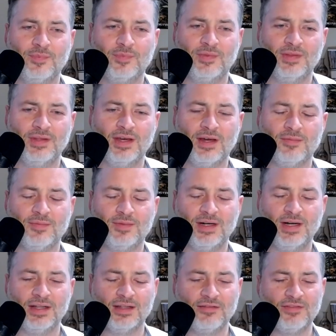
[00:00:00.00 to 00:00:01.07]
Yeah,
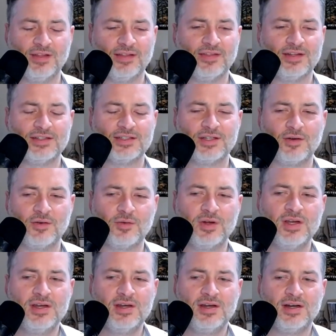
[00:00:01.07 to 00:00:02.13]
I love that. That's so
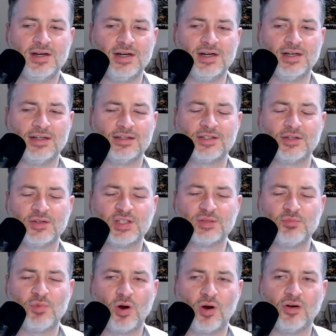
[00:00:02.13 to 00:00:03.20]

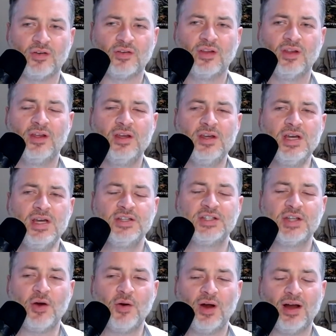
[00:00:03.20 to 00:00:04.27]
smart.
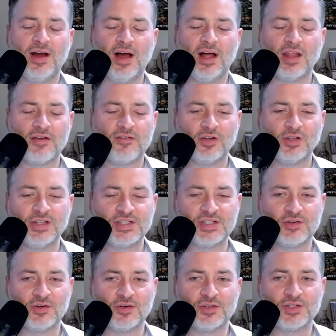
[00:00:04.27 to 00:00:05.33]
So a lot of our
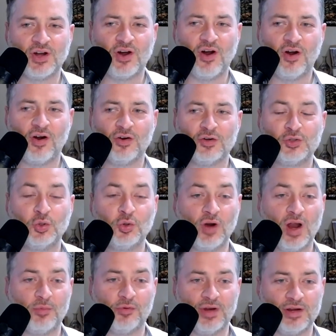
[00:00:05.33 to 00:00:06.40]
listeners are tour
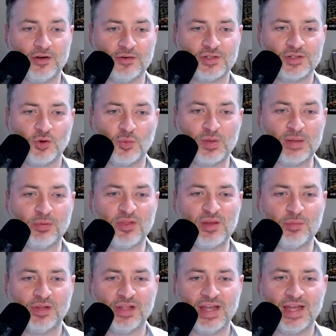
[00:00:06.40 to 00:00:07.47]
operators or people
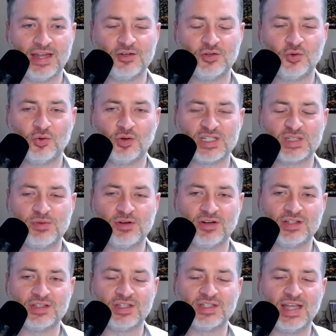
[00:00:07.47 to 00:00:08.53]
that plan tour
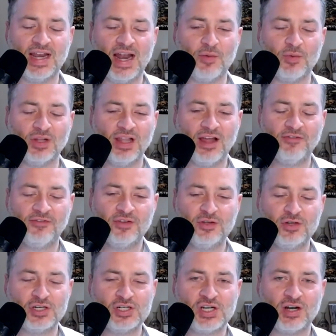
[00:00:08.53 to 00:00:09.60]
experiences, and I would love for
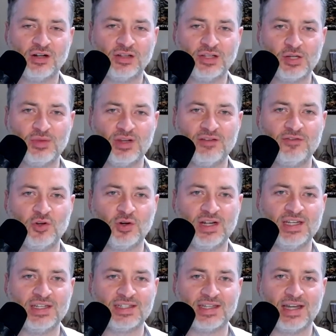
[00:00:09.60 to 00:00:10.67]
you to share a little bit of your
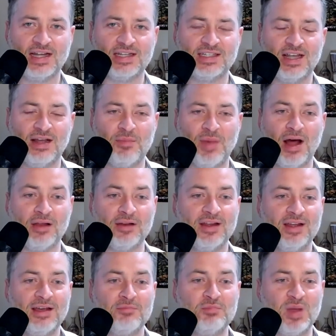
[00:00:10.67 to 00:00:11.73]
insights about
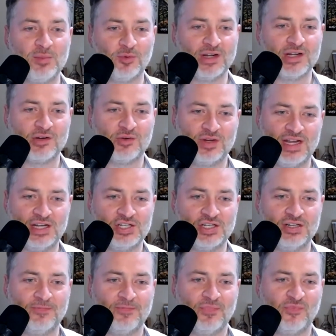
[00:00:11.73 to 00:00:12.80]
memory
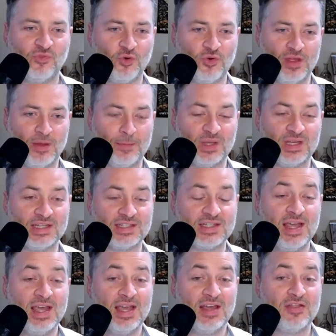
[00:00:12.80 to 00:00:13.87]
creation for them because
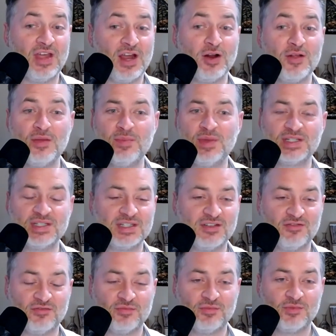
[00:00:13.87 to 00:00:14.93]
they're in the business
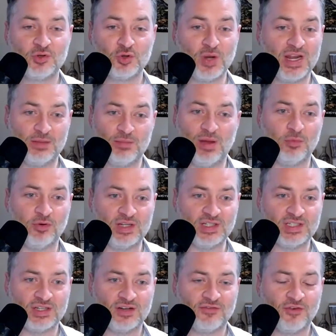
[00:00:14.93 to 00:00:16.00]
of creating
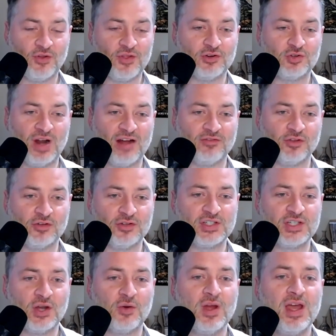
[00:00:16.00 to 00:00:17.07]
memories for their travelers.
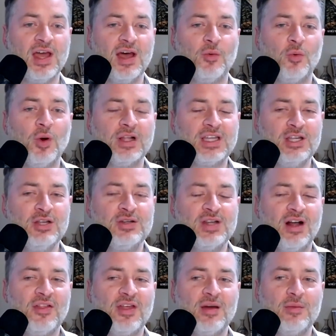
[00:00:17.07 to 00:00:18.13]
So, what can you
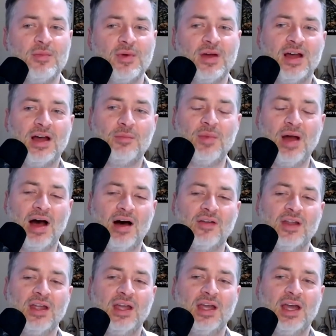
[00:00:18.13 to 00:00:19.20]
tell them about
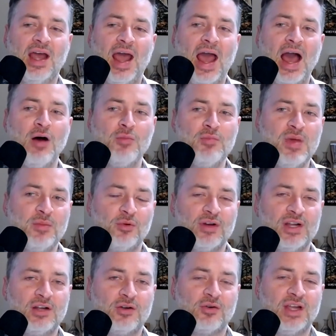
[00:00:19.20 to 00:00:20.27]
how memory
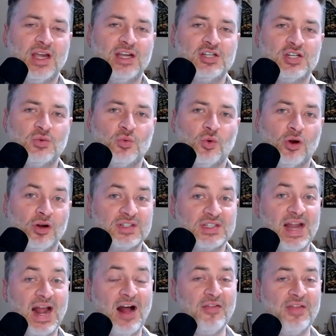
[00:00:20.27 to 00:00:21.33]
creation works and
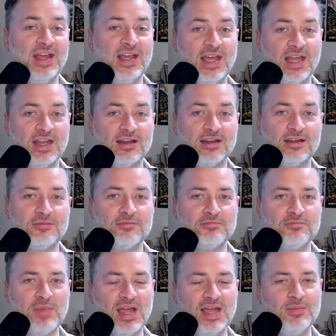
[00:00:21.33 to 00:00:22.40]
how they can
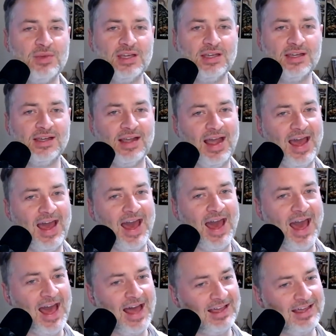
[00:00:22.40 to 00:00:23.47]
maybe
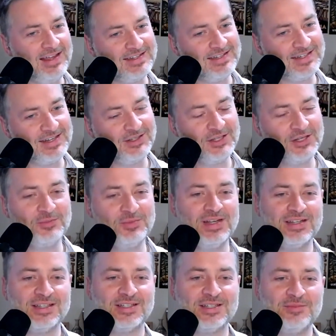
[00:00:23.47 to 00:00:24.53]
hack it a little bit
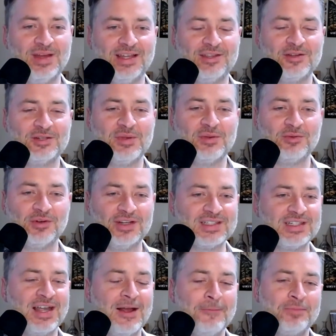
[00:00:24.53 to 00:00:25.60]
to make those
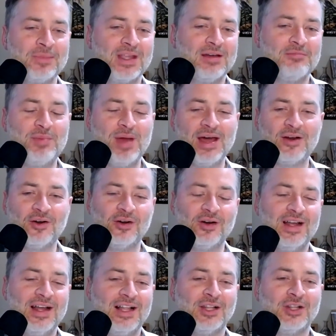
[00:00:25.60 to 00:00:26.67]
memories better,
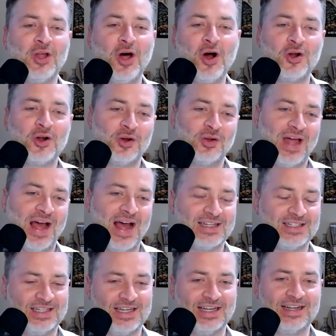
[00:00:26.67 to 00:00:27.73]
longer
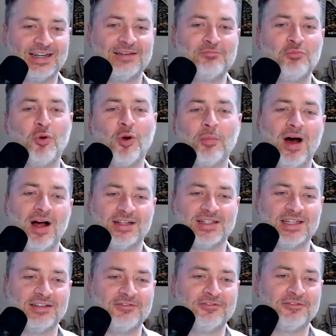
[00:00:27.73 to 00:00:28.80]
lasting, more positive?